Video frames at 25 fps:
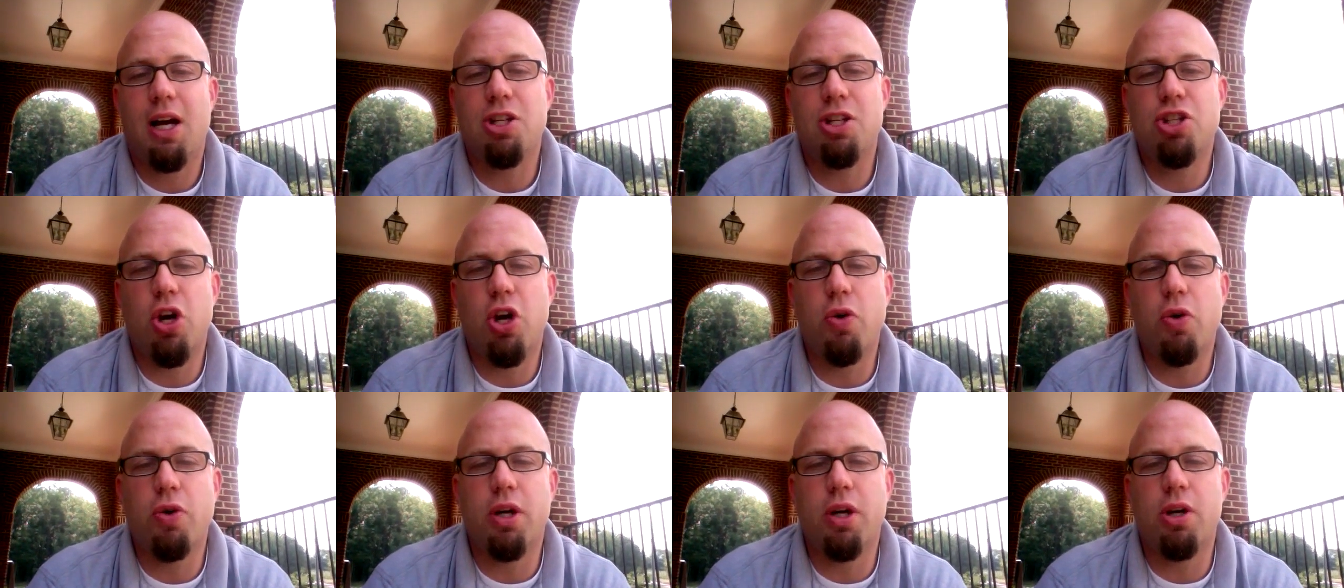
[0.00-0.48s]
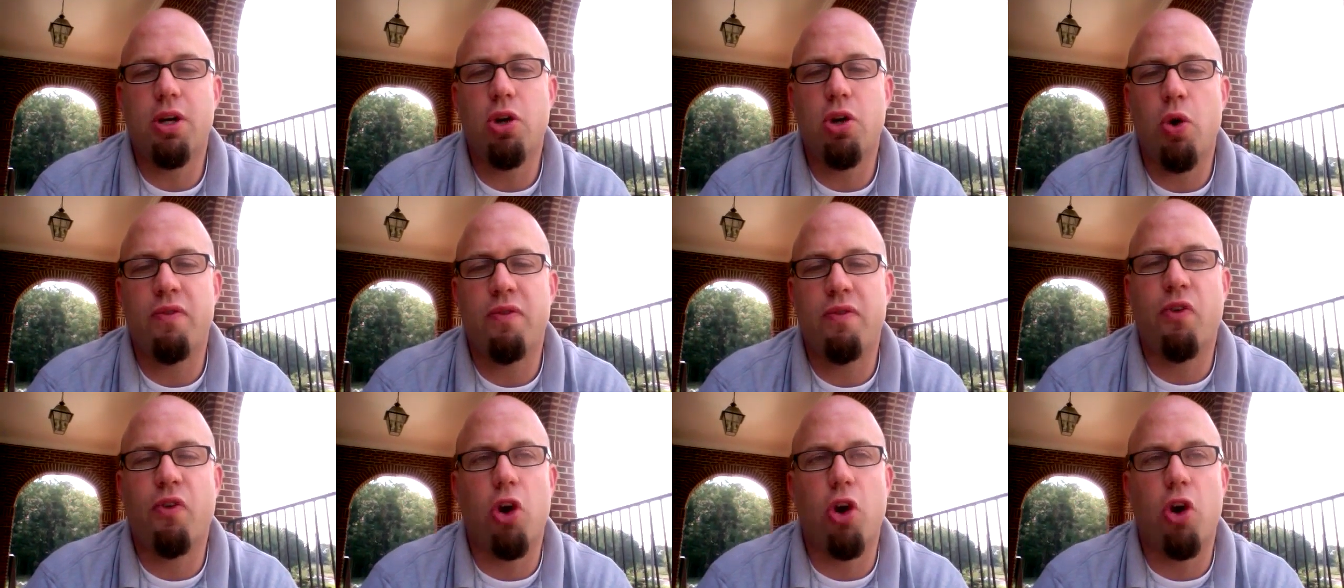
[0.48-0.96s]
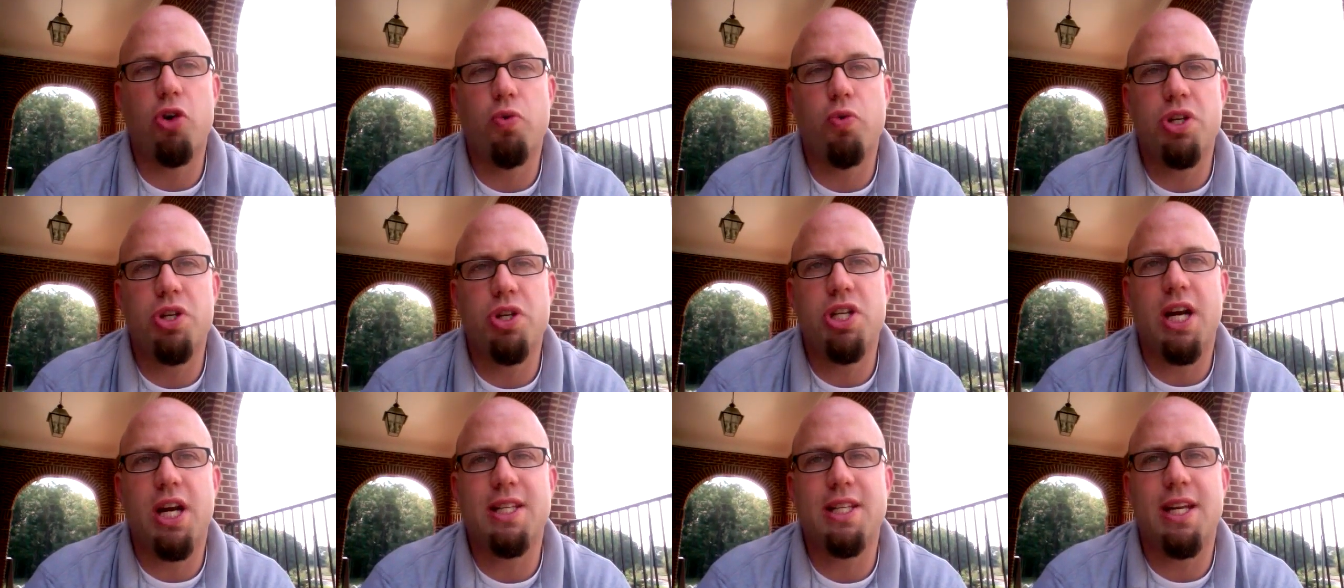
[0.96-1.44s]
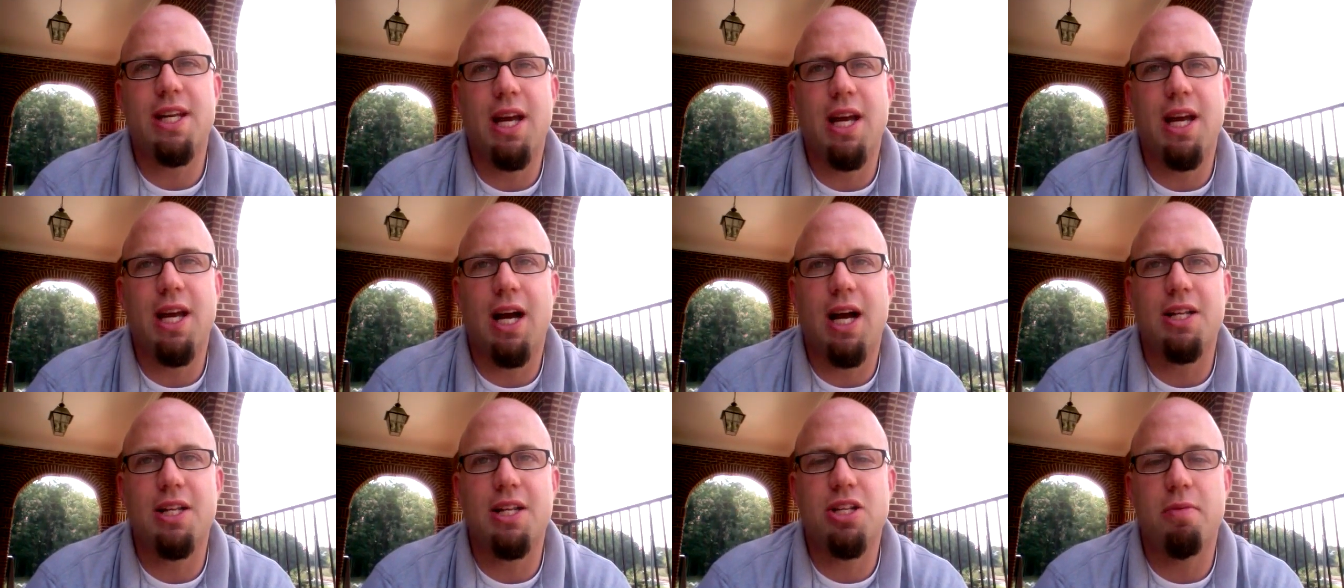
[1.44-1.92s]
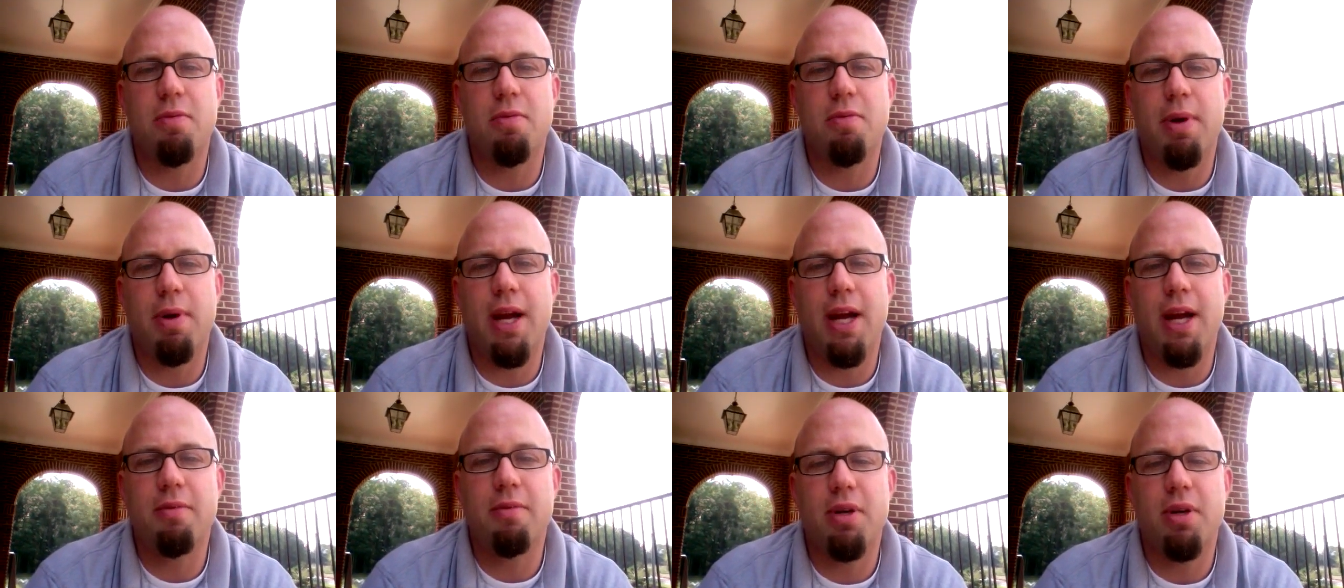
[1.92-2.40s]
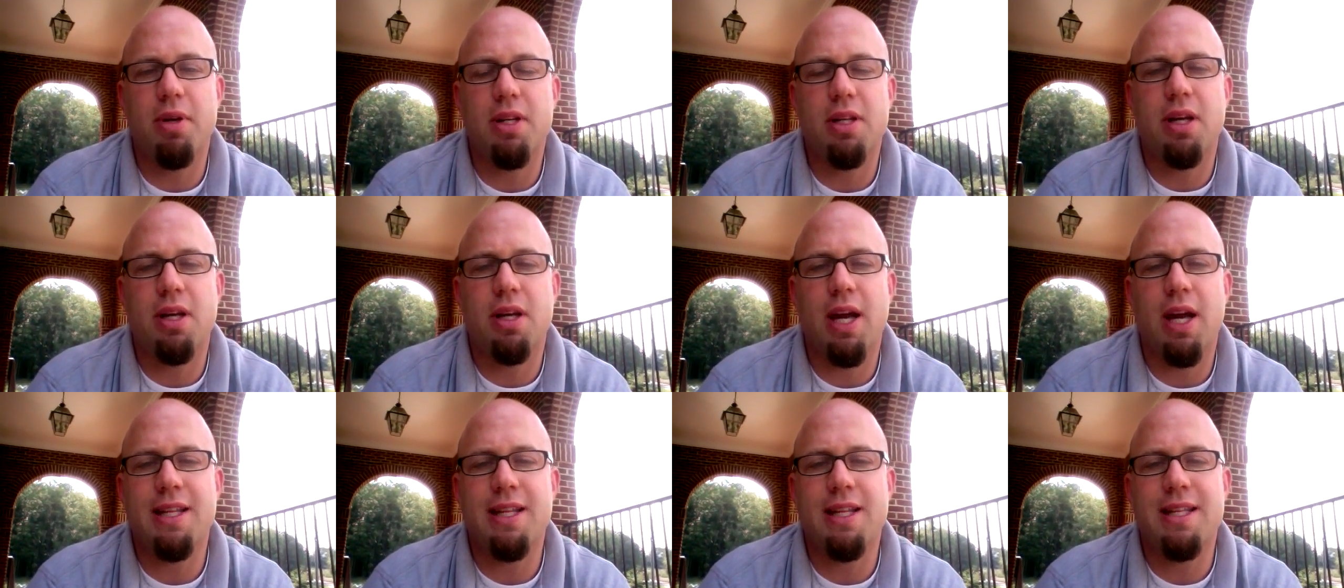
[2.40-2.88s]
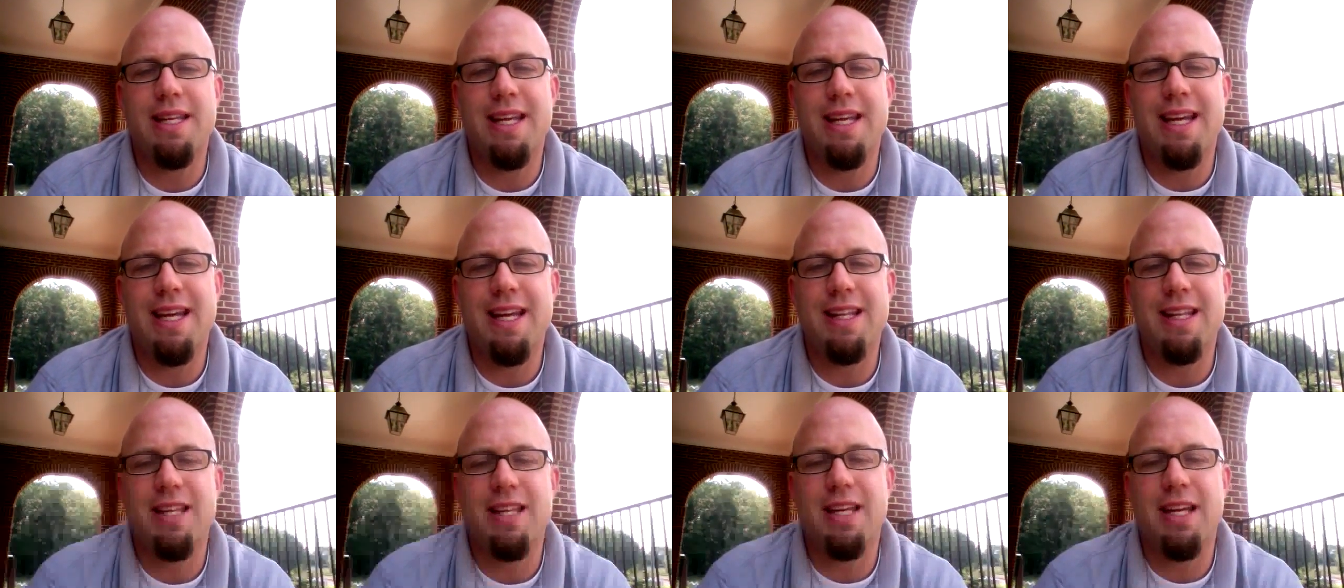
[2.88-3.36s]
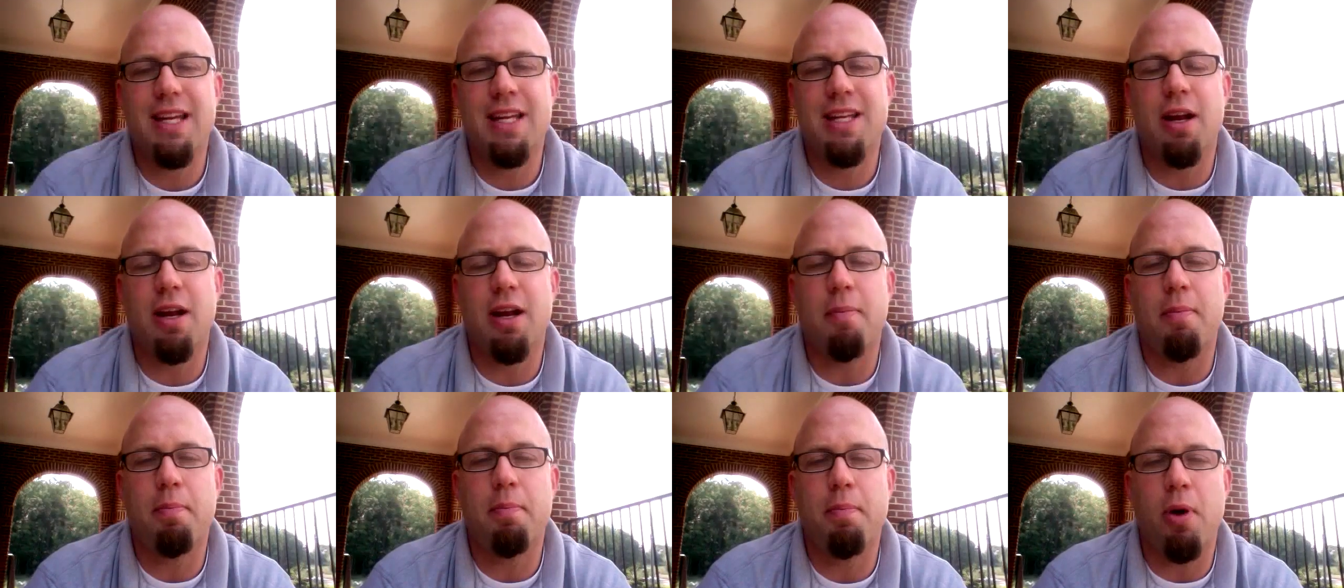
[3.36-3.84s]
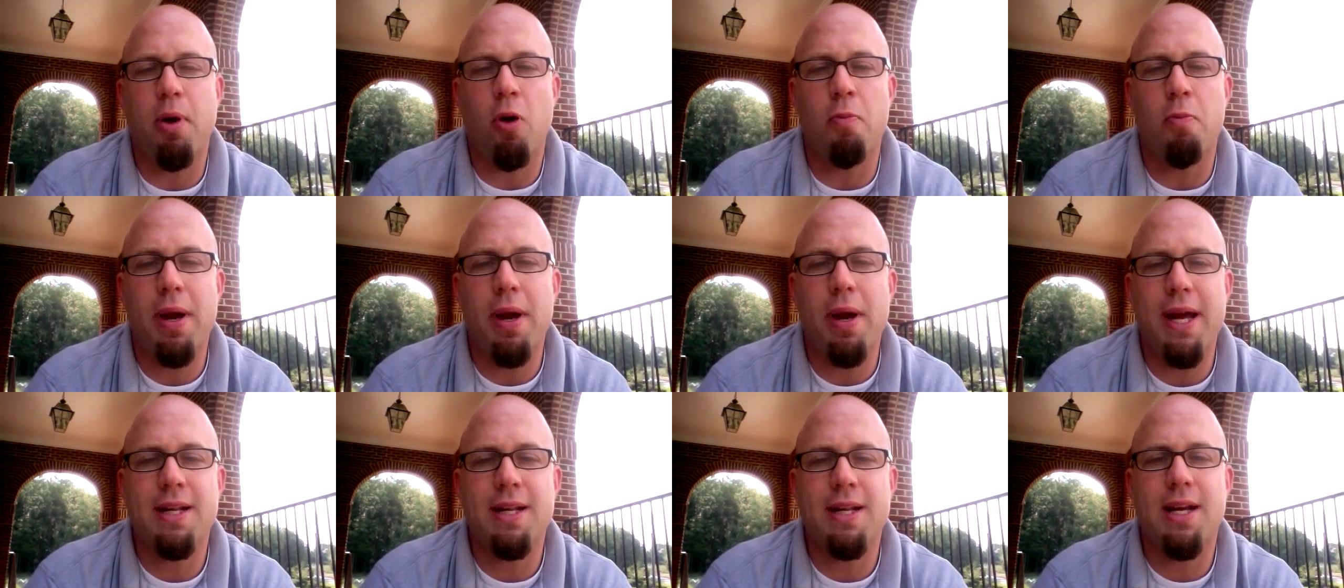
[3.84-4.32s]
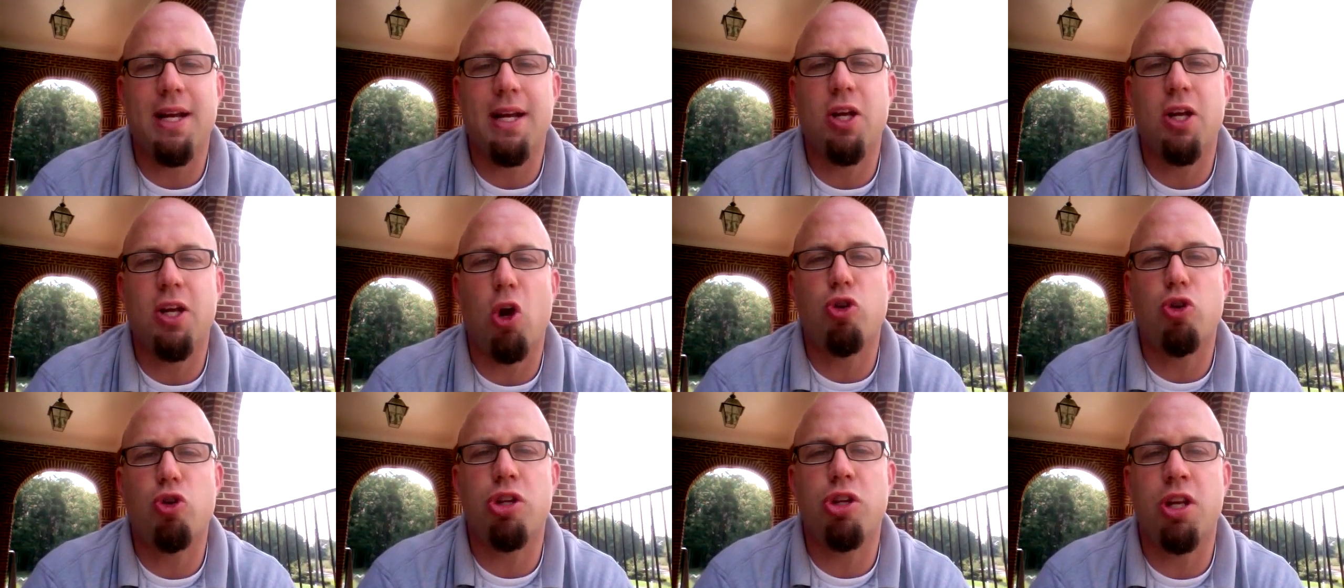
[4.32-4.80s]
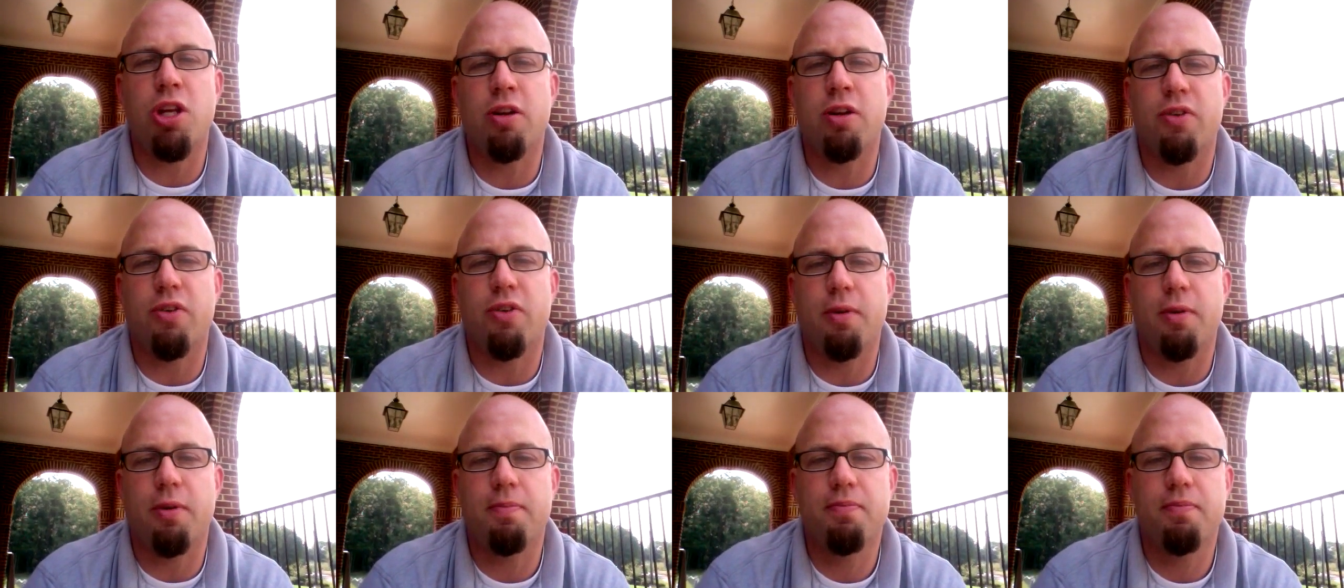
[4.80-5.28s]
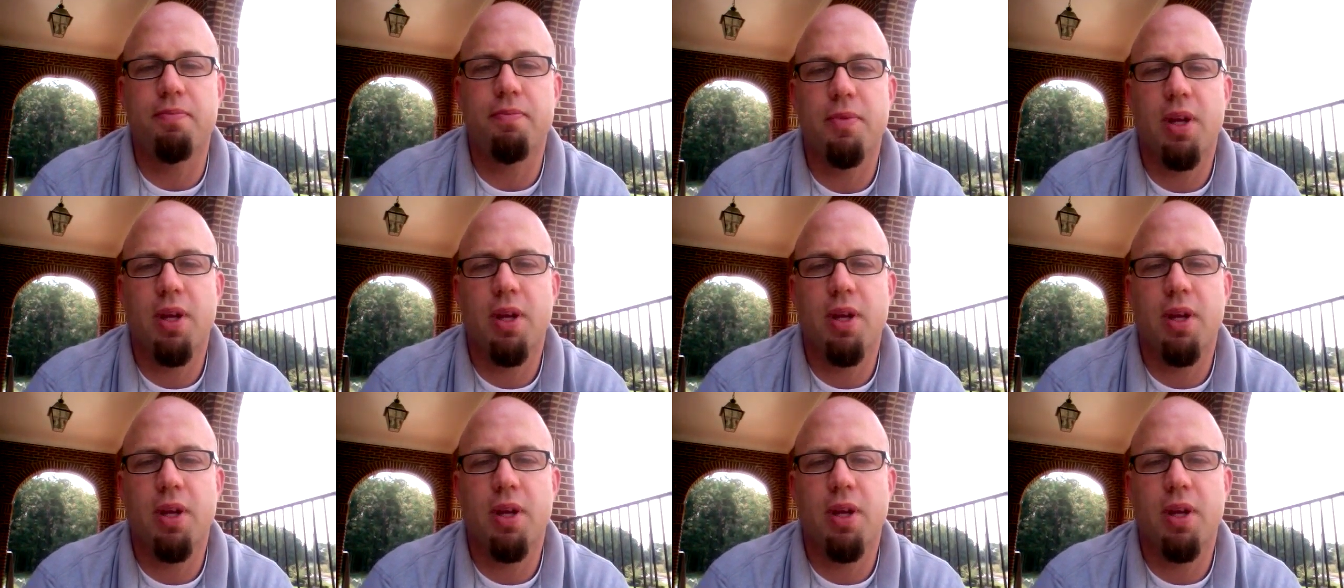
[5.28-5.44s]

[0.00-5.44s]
Jonah, who at first rejected God's command, but at the end ended up obeying God, goes to Nineveh.